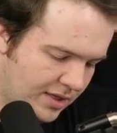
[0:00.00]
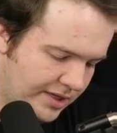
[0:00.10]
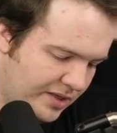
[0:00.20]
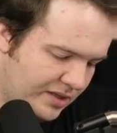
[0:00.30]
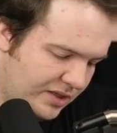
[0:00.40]

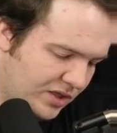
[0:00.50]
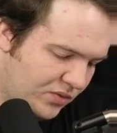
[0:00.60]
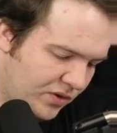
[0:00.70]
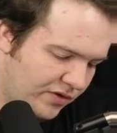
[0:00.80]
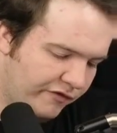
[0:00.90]
And this is
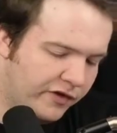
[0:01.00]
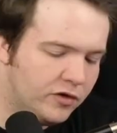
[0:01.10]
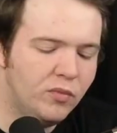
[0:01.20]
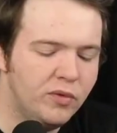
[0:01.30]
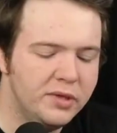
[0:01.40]
where the
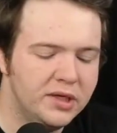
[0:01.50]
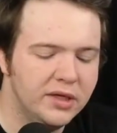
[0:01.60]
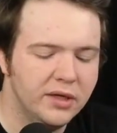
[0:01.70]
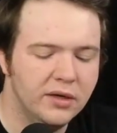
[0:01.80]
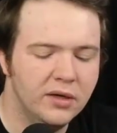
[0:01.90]
fun will
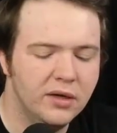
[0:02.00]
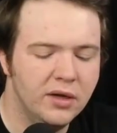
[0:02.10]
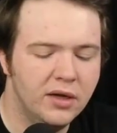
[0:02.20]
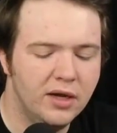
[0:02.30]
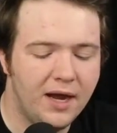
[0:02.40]
begin.
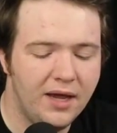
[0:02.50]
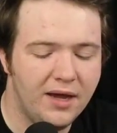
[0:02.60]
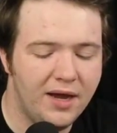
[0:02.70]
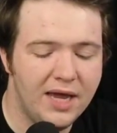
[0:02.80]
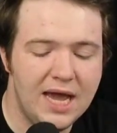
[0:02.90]

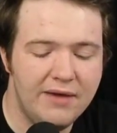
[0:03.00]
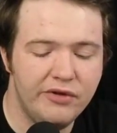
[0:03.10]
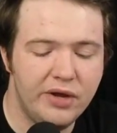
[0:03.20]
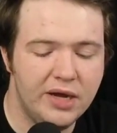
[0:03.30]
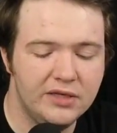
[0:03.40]
I have
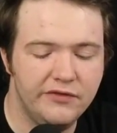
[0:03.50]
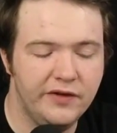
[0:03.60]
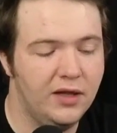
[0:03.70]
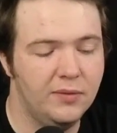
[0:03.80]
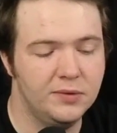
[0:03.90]
not
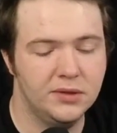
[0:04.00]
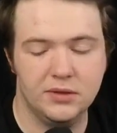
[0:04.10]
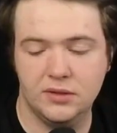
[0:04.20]
developed